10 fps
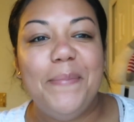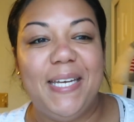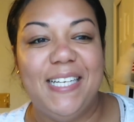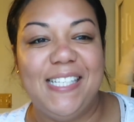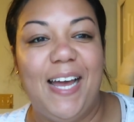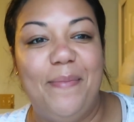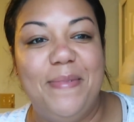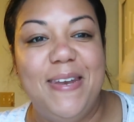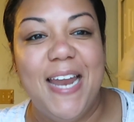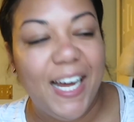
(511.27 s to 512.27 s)
because
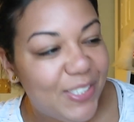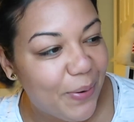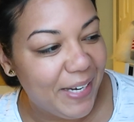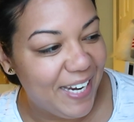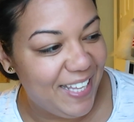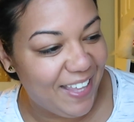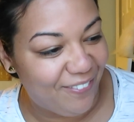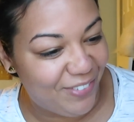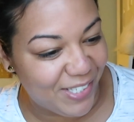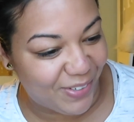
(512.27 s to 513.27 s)
I'm not doing
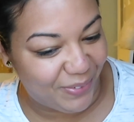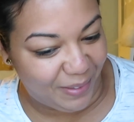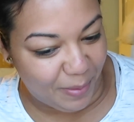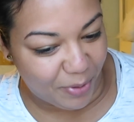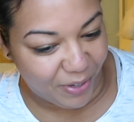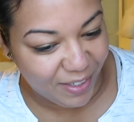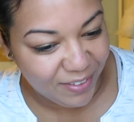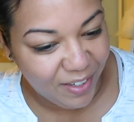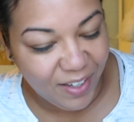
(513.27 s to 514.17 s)
anything physical anymore.